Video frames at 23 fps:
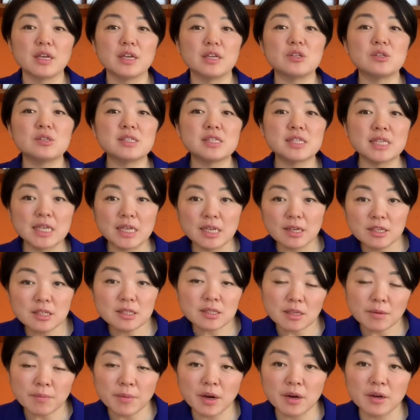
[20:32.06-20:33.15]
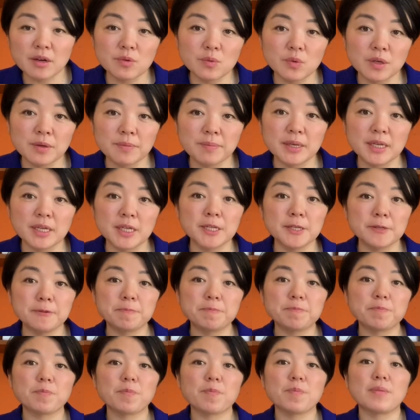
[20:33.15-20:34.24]
You see, Samaritan women,
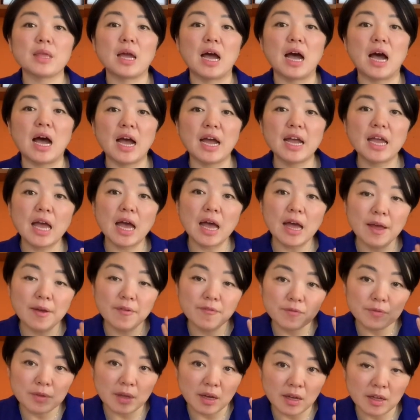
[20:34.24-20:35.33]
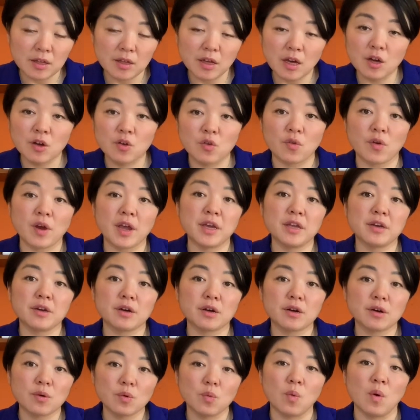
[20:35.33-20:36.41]
I had a
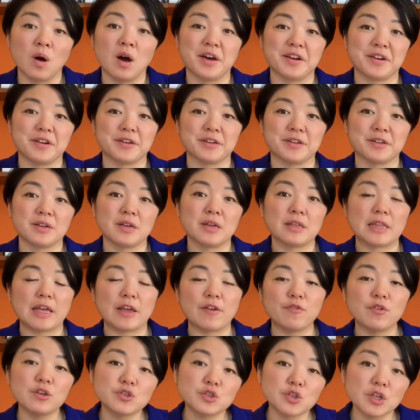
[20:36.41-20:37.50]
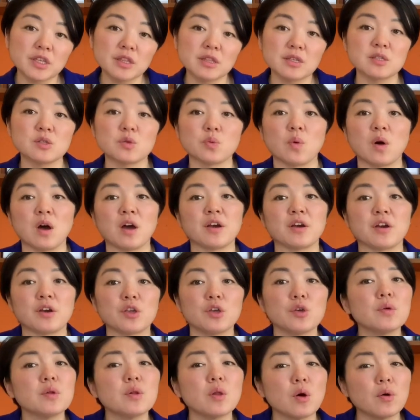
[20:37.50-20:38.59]
greater water. That if you drink this water,
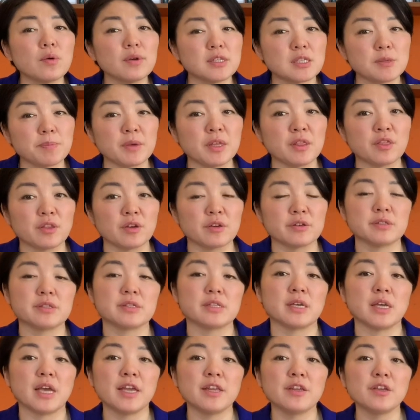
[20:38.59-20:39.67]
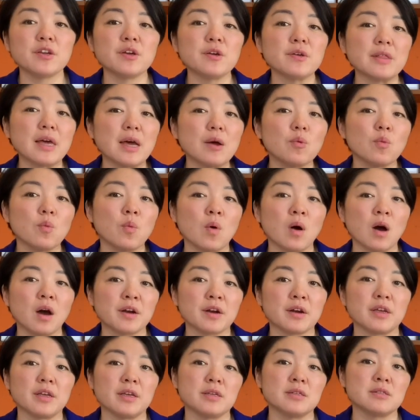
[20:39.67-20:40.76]
you will always be thirsty. And you know that water
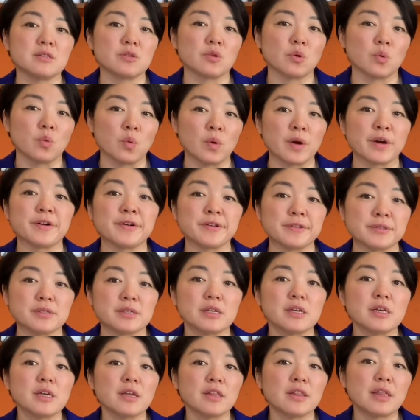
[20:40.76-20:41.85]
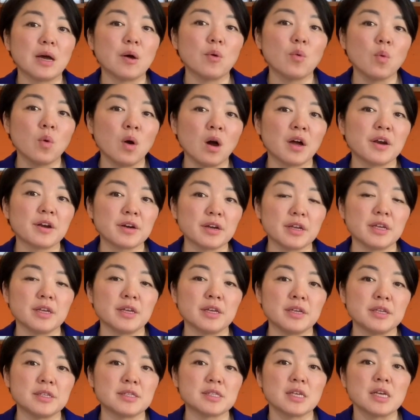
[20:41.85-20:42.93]
is the world. That water
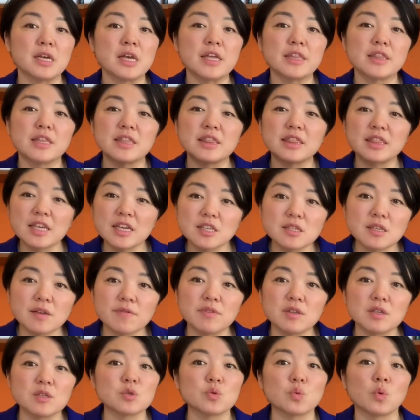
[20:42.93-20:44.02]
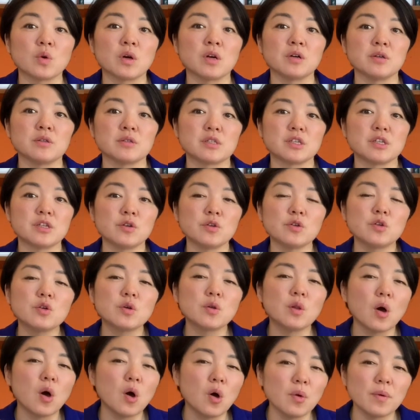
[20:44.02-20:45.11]
is the things of this world. You know,
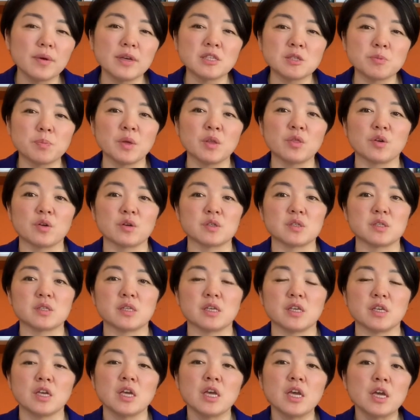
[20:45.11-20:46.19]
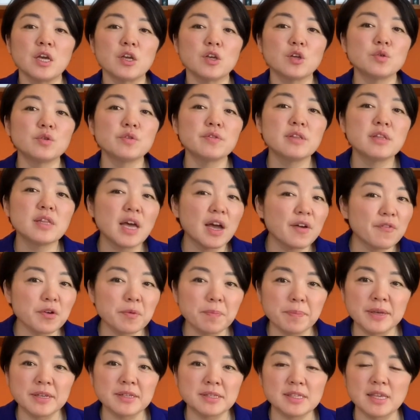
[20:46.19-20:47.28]
you'll always be thirsty. You'll never
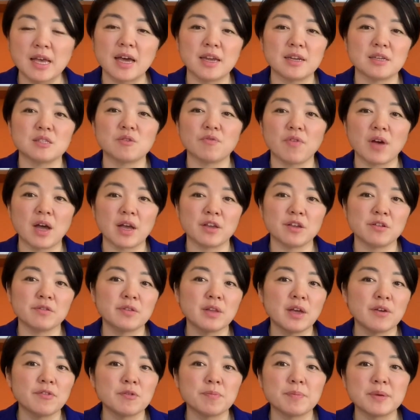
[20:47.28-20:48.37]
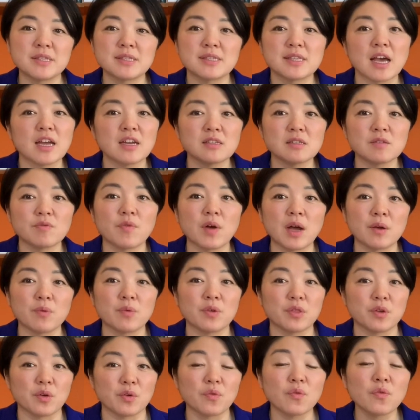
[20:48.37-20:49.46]
be satisfied. You'll never be satisfied
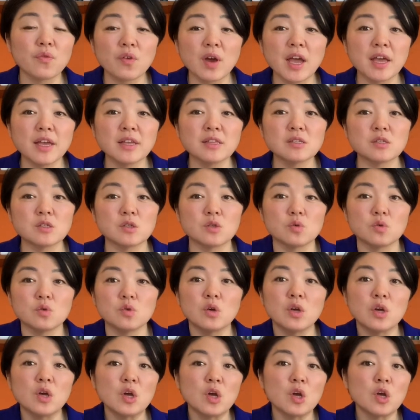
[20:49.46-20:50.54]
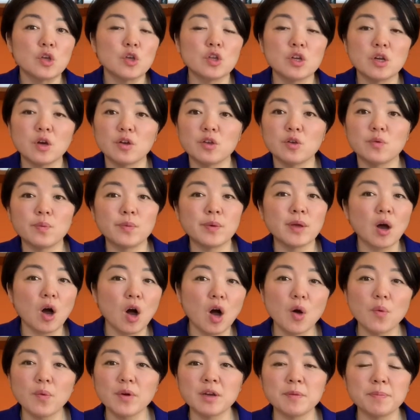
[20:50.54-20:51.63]
with your friends. You you know, you, we
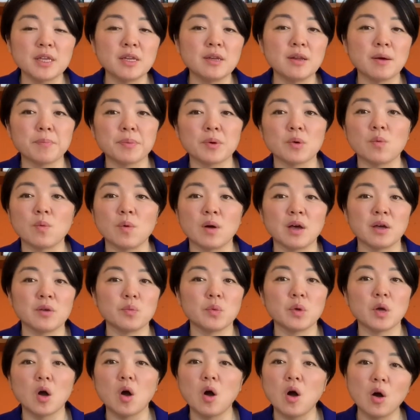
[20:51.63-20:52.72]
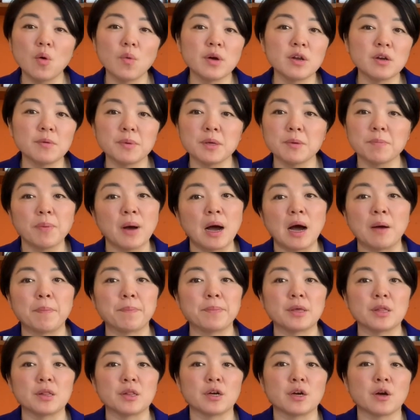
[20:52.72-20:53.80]
all want to be number one. We all want to be
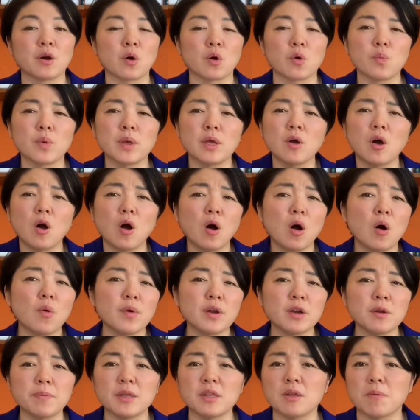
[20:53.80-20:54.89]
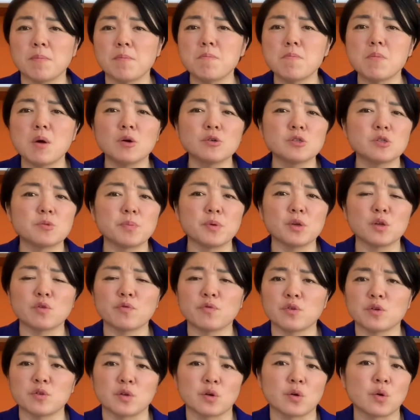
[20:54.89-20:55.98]
popular, or we all want to be the most
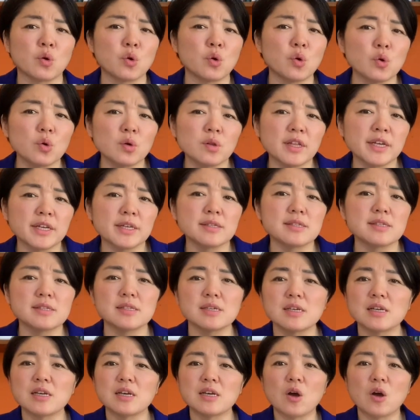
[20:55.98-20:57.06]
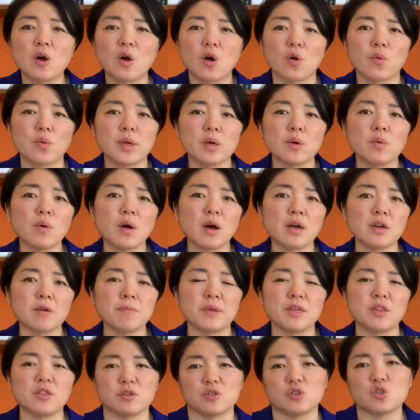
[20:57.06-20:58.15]
beautiful, the coolest, or we want to
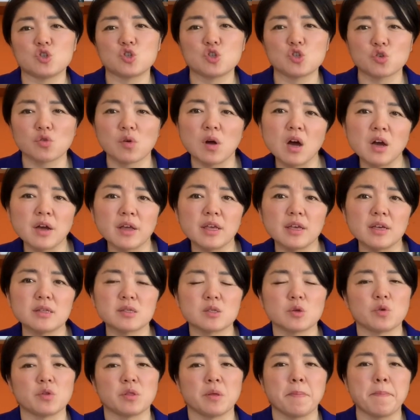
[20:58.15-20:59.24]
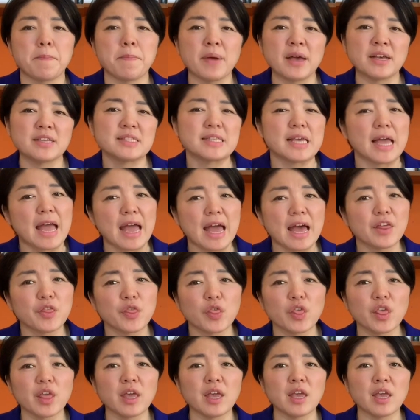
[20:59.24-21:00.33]
be the strongest or the best
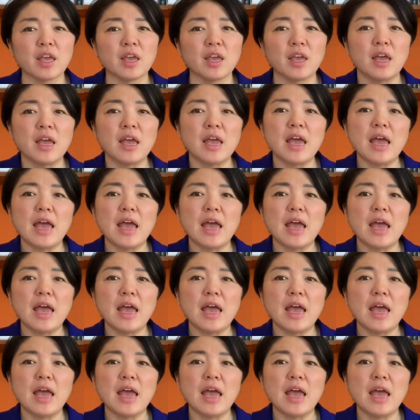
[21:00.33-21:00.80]
athlete.